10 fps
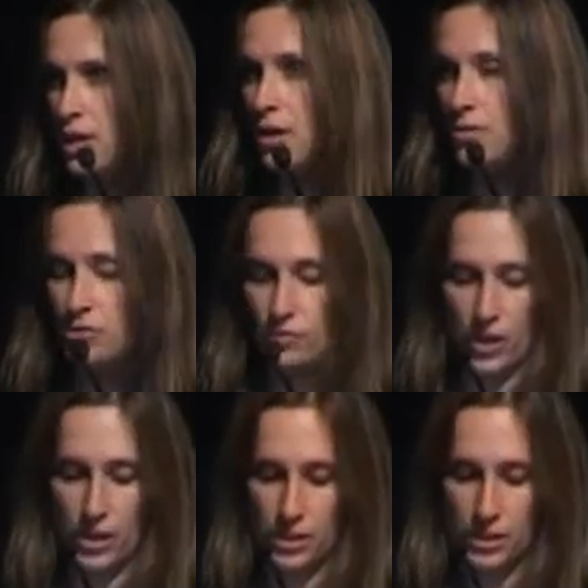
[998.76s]
health
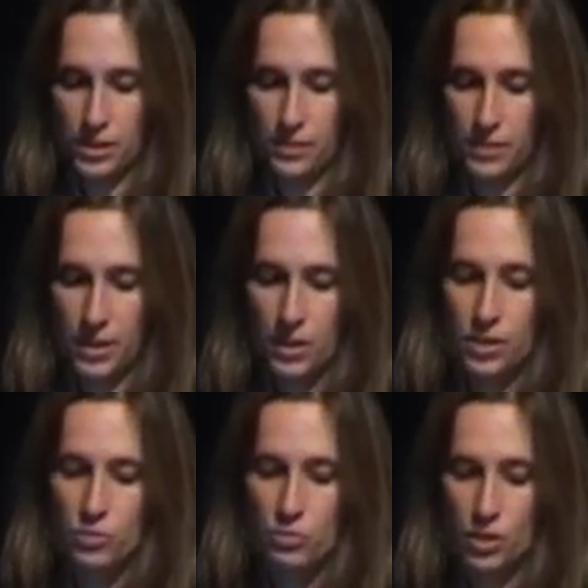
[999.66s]
surveillance.
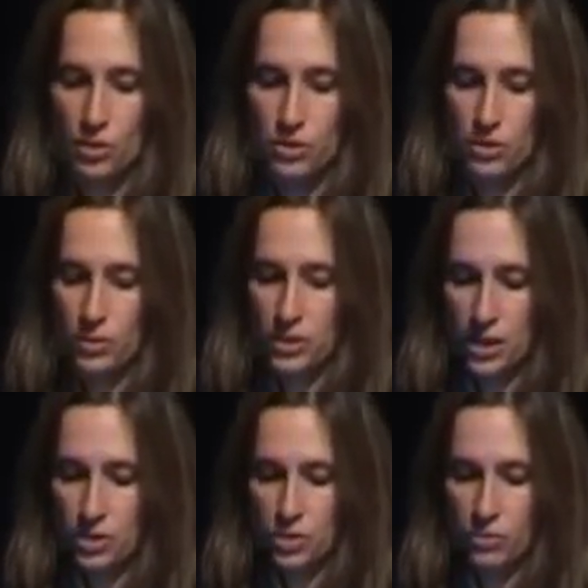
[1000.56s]
This results in the
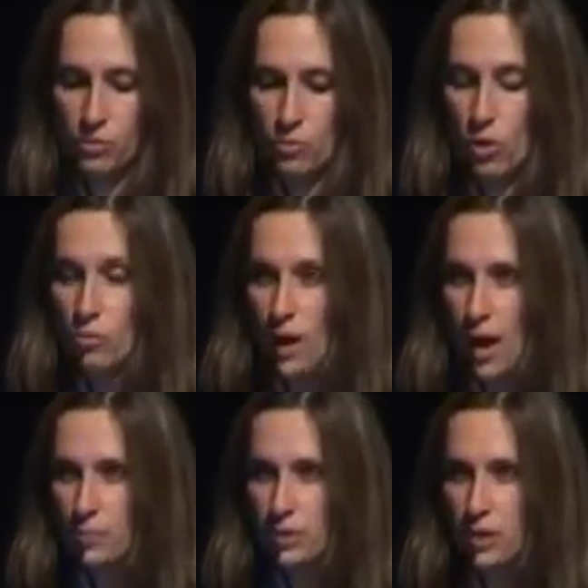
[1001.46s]
potential for more
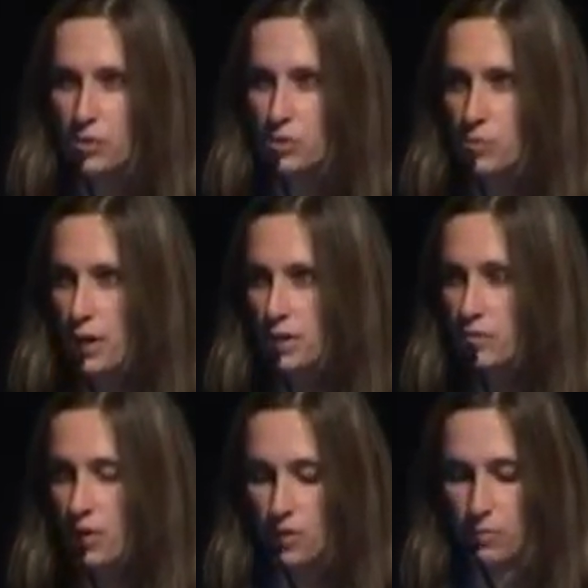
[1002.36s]
rapid and
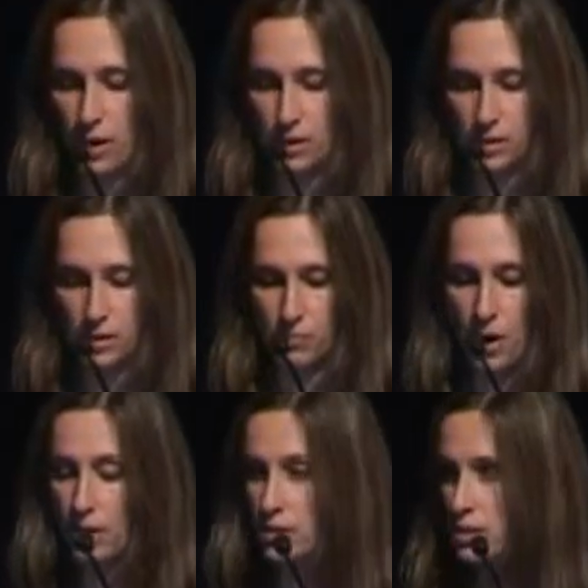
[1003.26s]
responsive health
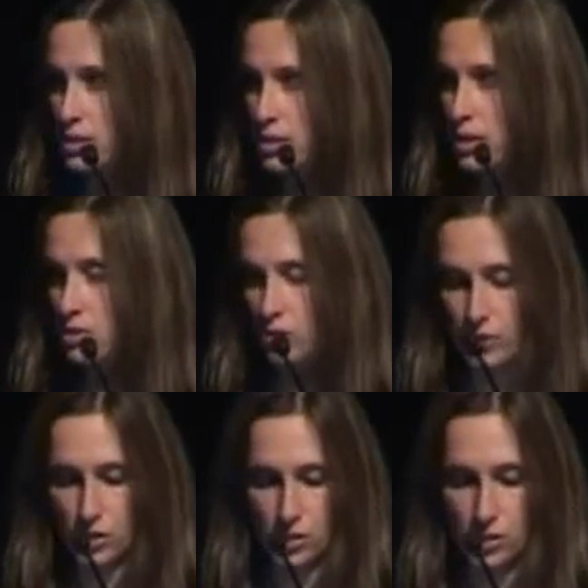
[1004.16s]
policies and
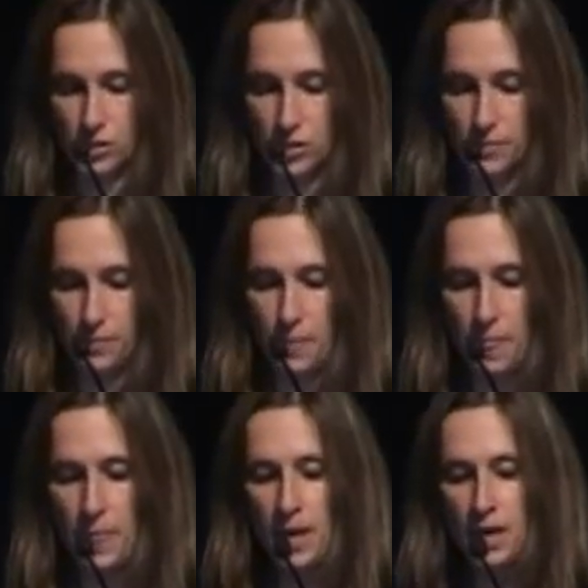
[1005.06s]
interventions.
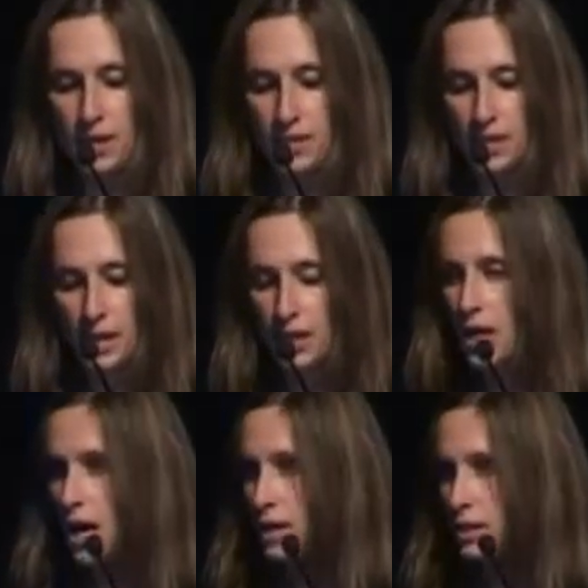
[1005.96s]
The second
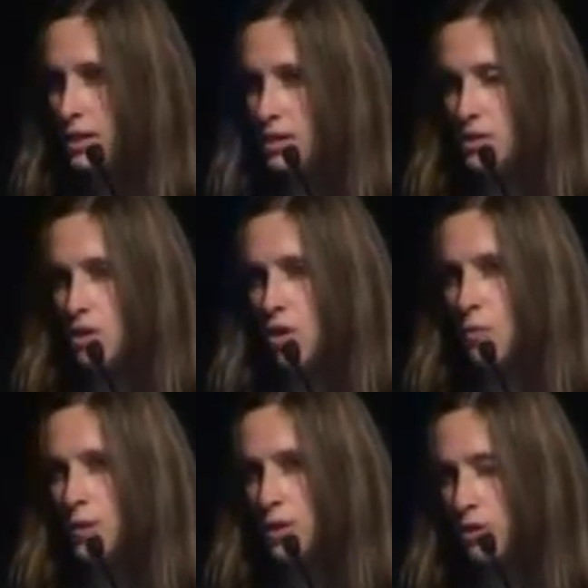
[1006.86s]
I'll highlight is
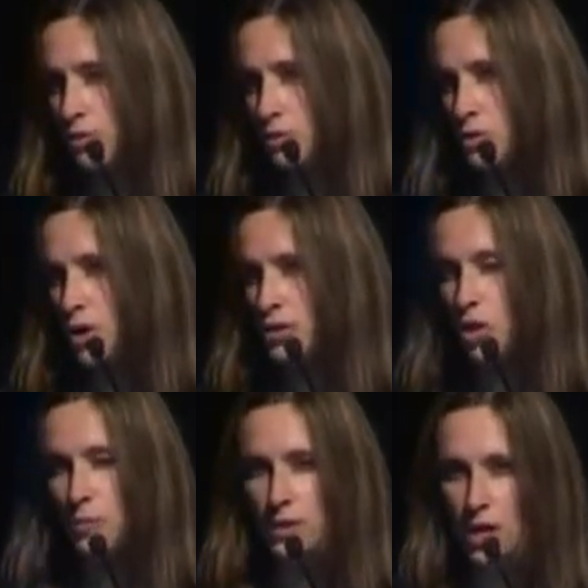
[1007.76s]
what's called the
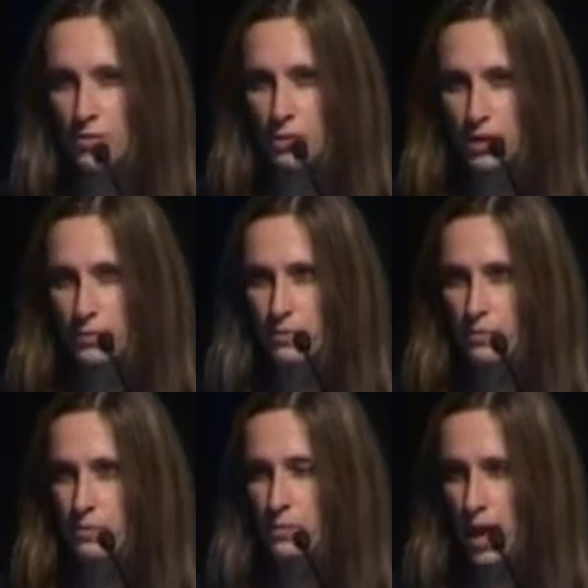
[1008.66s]
Open Government
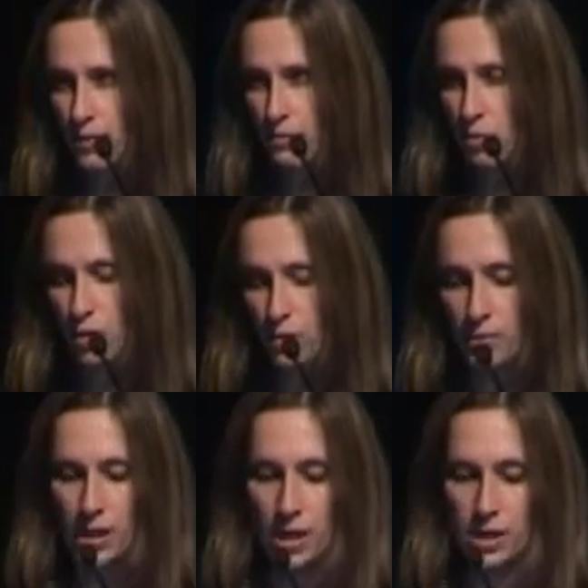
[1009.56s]

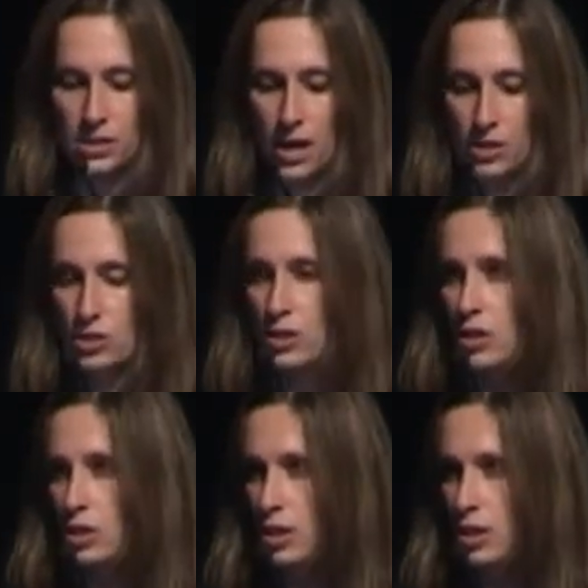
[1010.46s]
Platform. It's actually a